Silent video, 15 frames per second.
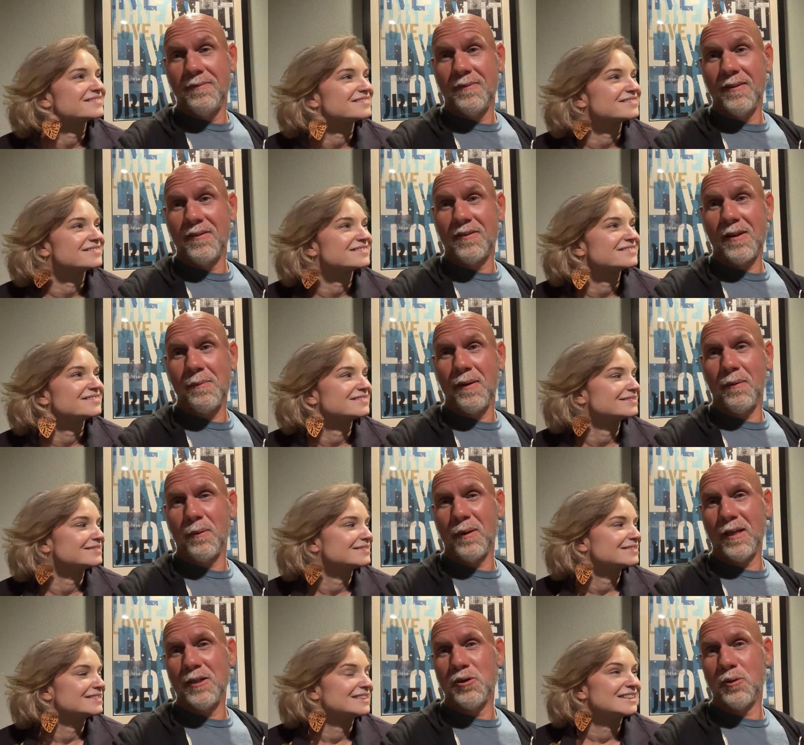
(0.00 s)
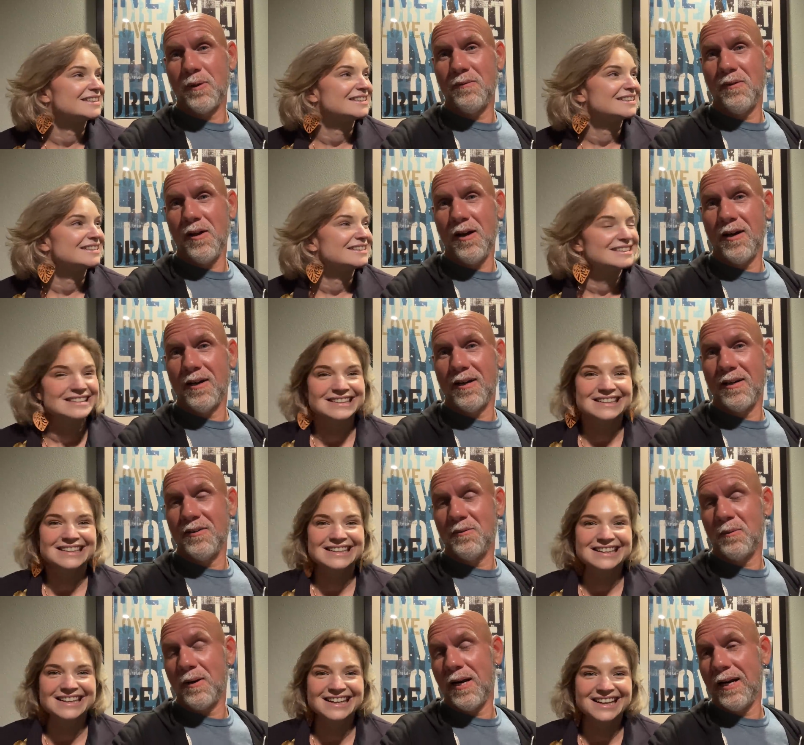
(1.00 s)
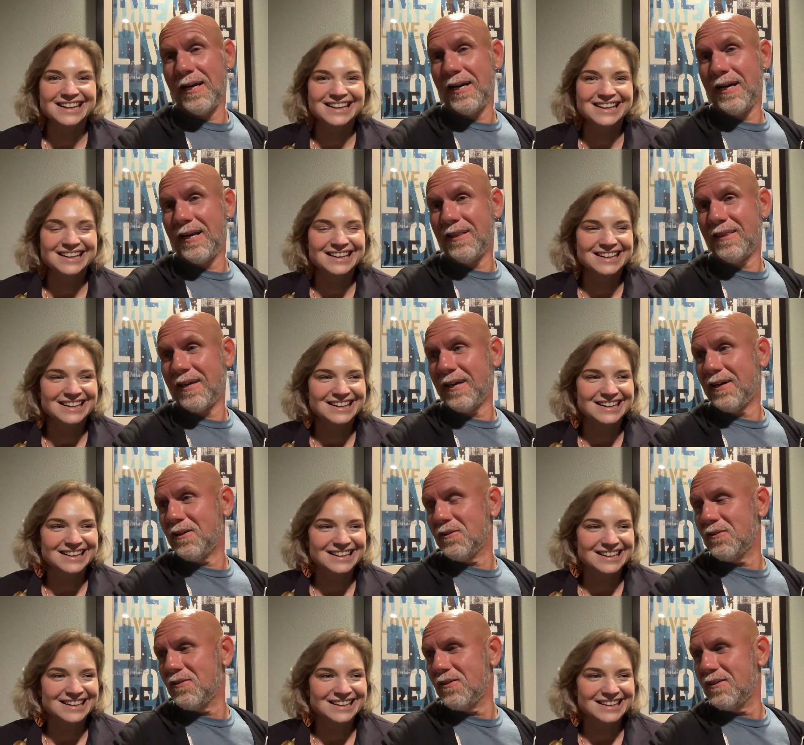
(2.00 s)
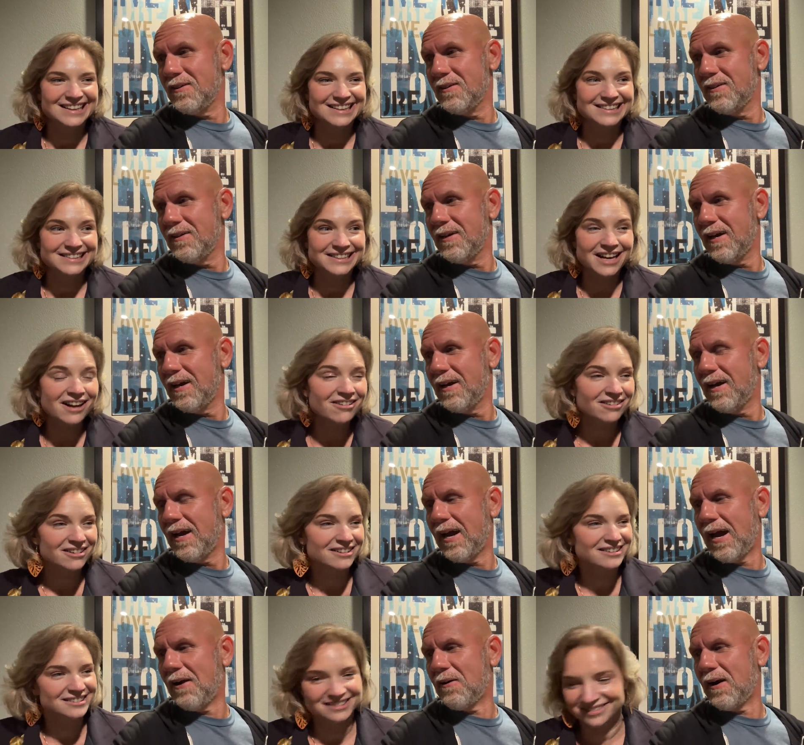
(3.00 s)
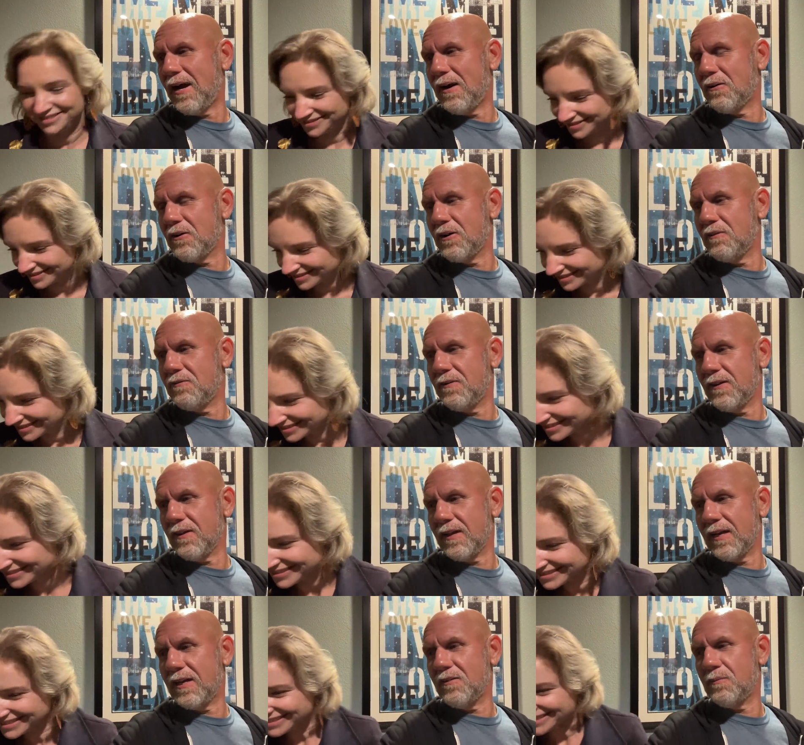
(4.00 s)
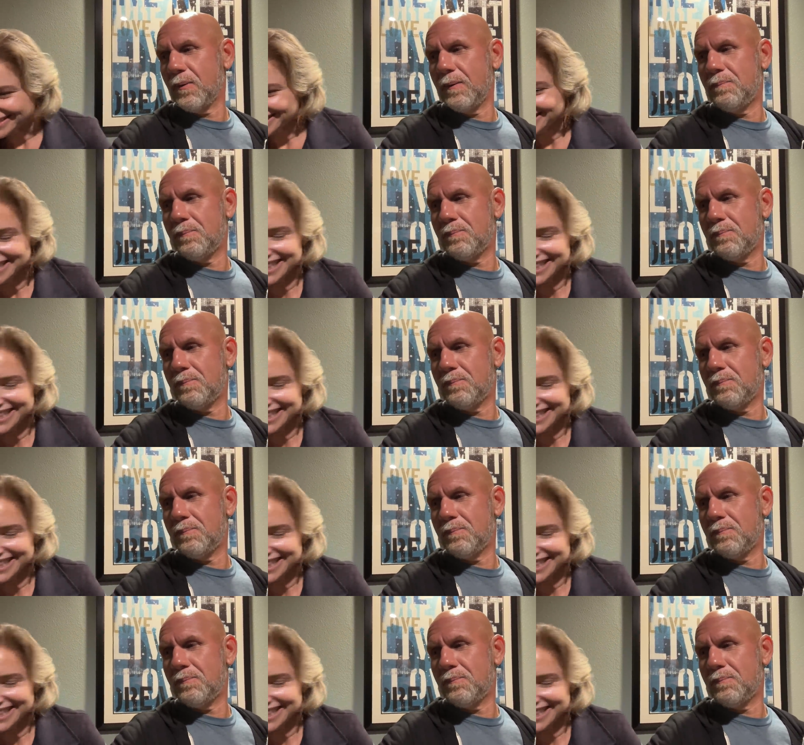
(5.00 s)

Speaker 1: It's going to be a really short vlog because we're not eating anything else. No. How, how are you feeling? Because we,